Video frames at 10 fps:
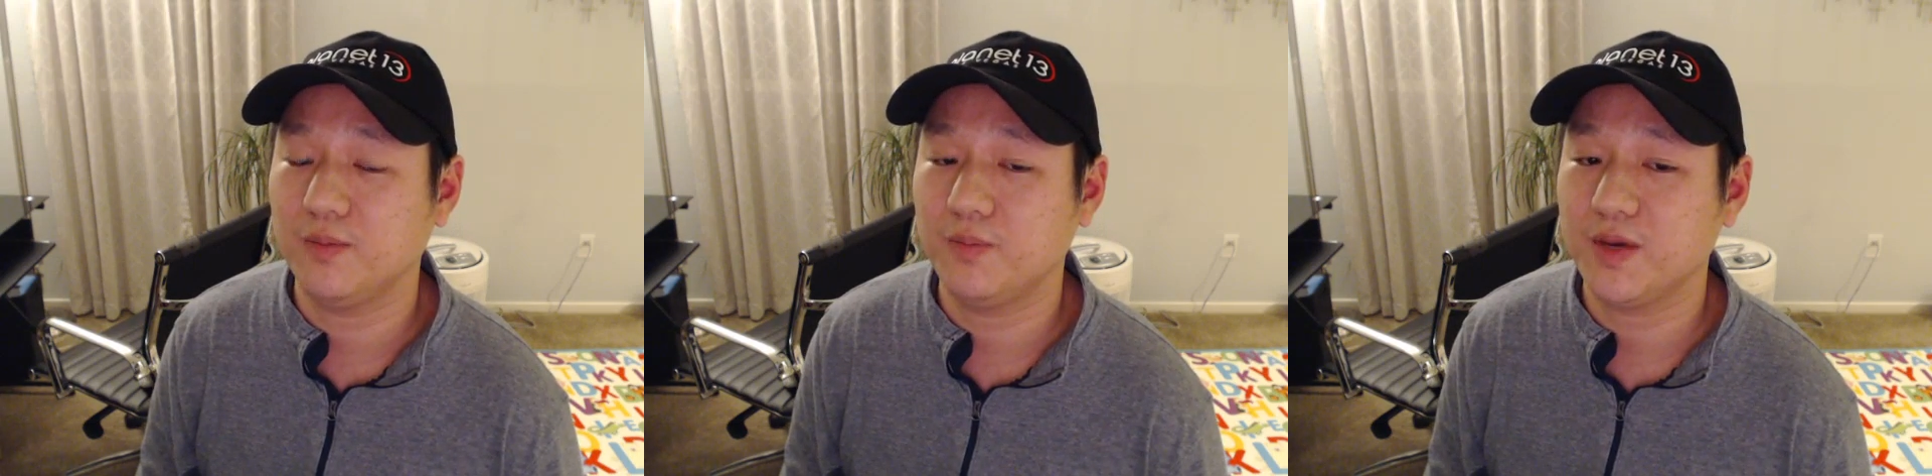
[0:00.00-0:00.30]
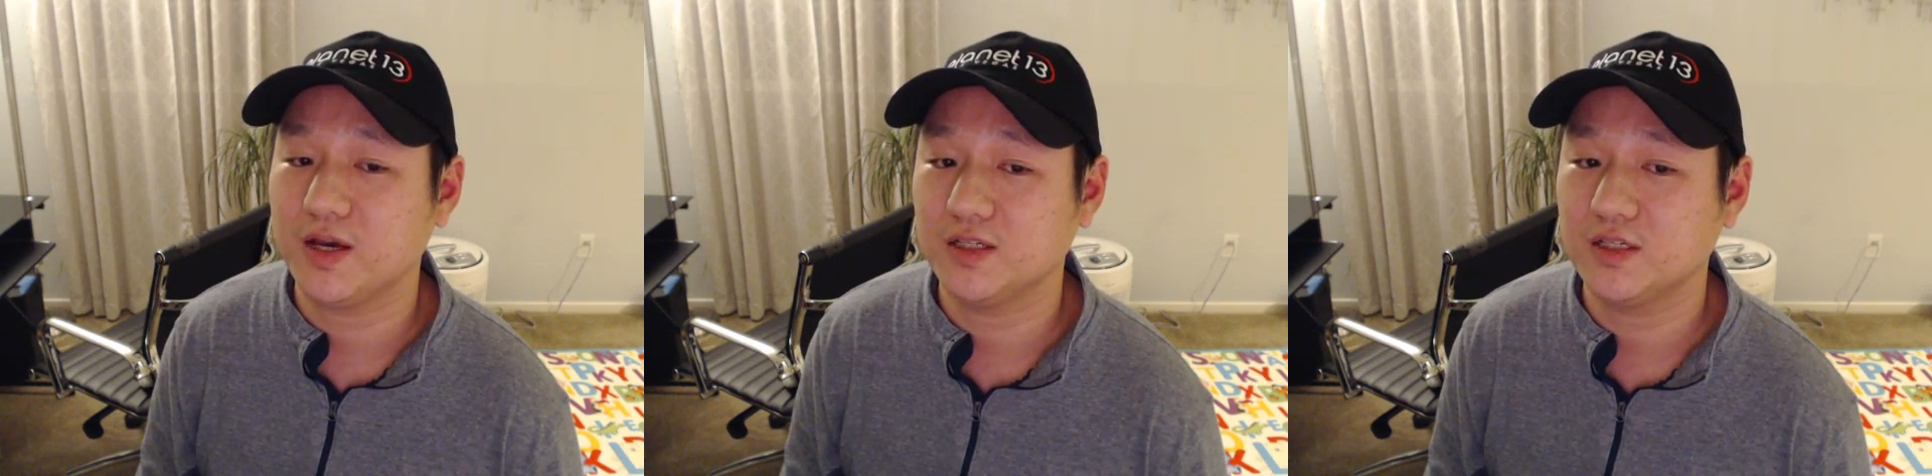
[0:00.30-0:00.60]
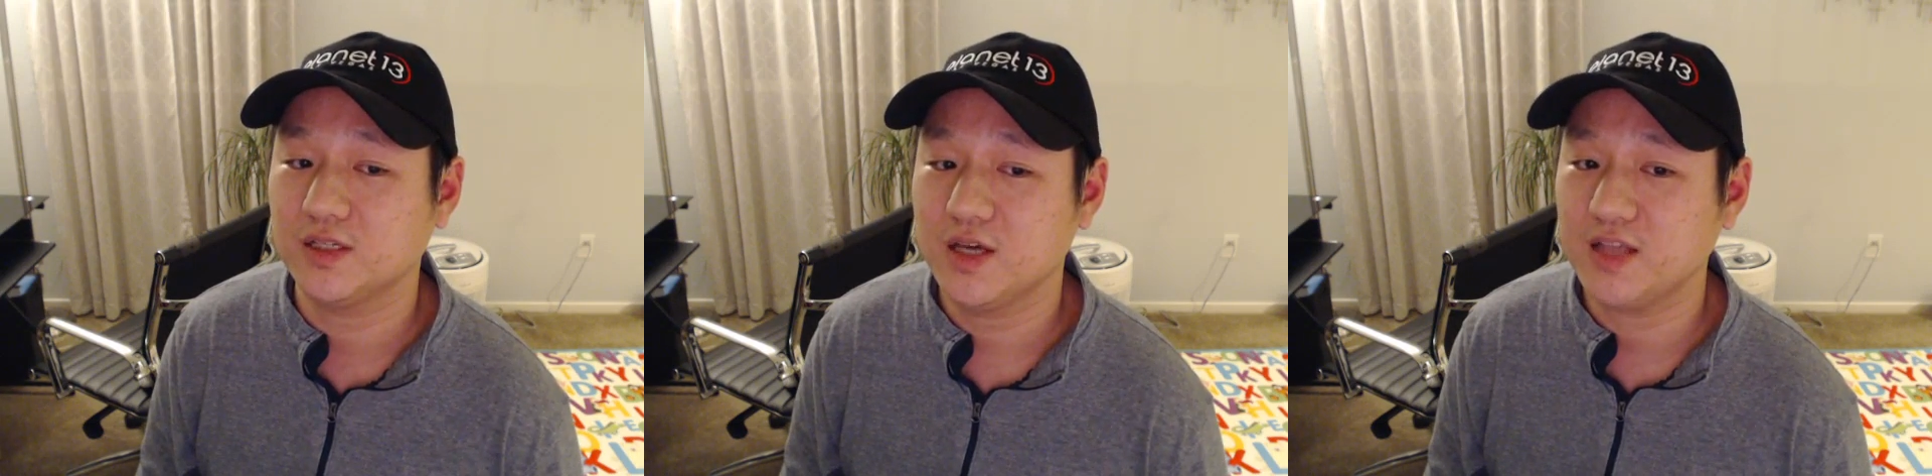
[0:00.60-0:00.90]
up
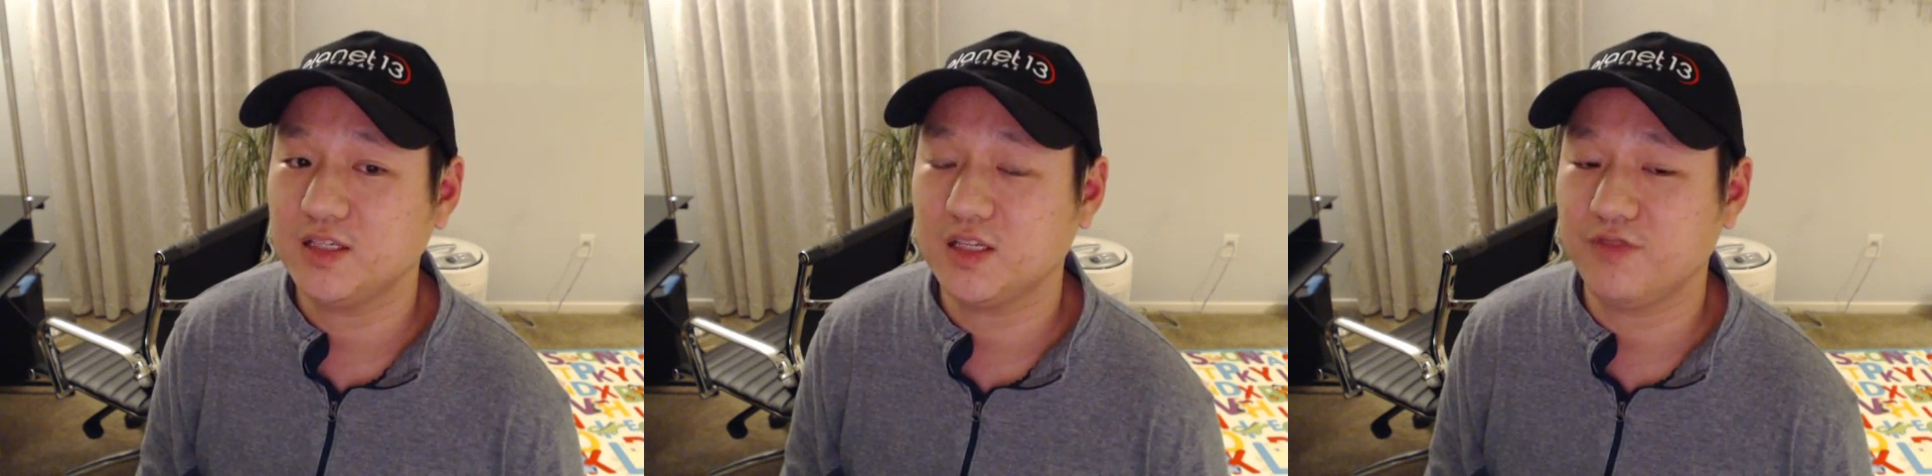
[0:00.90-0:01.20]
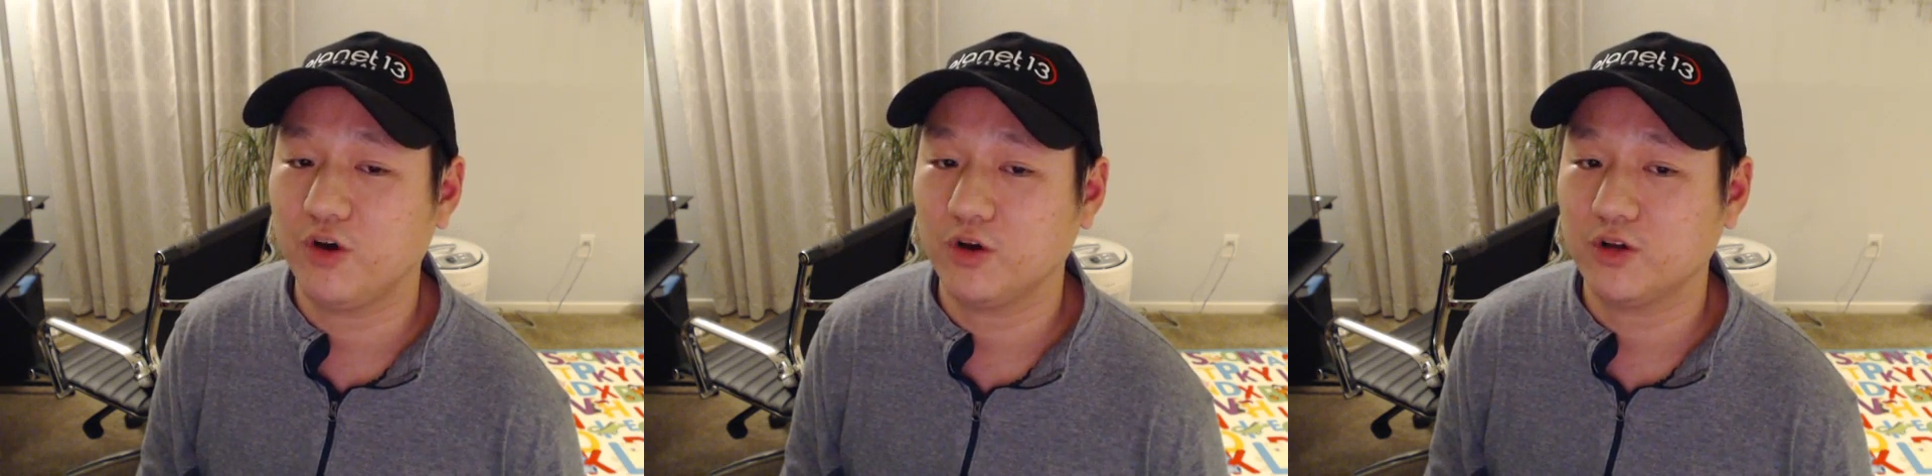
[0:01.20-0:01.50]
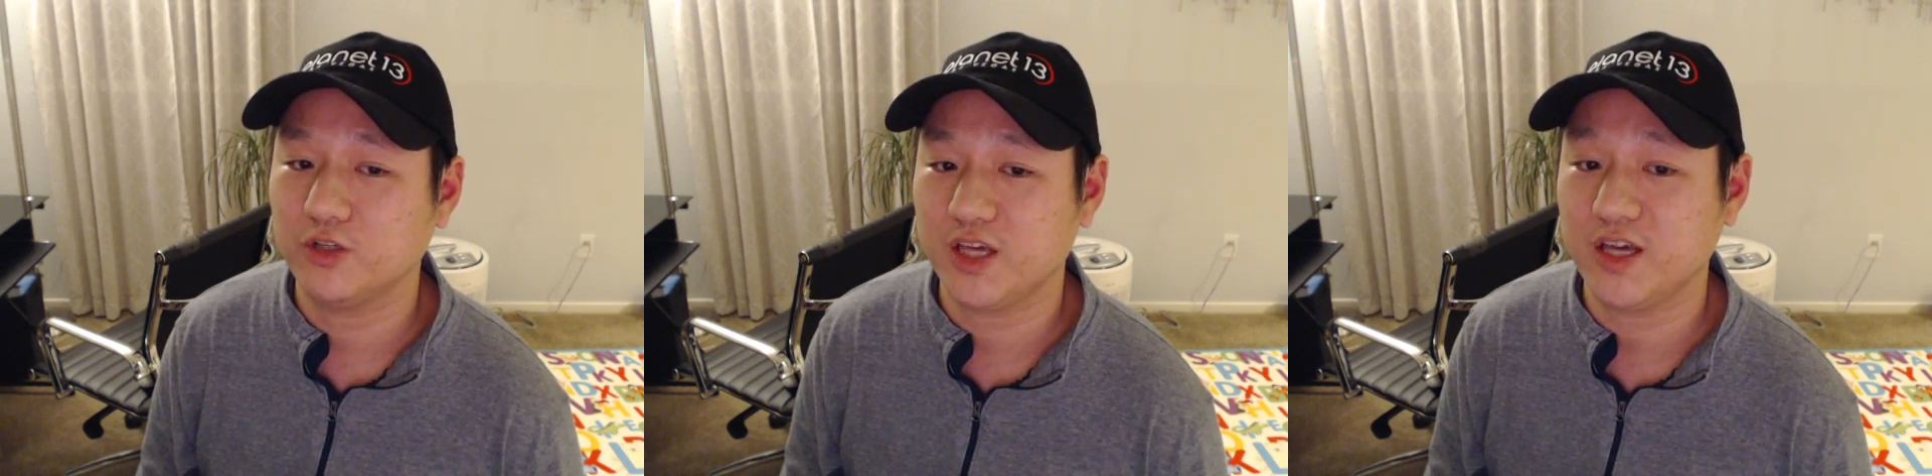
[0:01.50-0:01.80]
because it's the default currency.